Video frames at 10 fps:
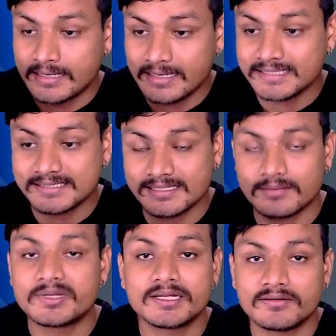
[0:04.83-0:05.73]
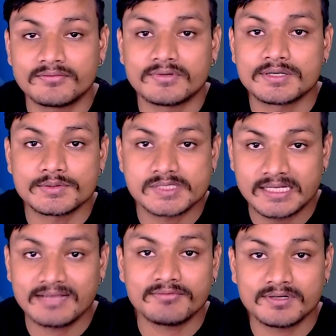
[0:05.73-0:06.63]
next update of Windows
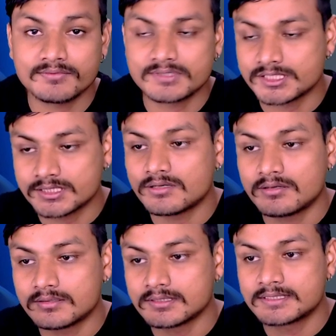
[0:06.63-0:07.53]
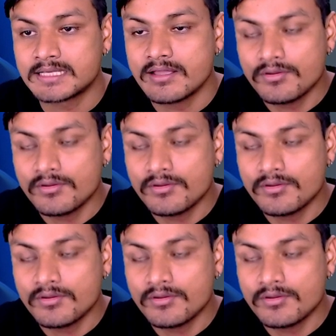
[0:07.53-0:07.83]
11, which is called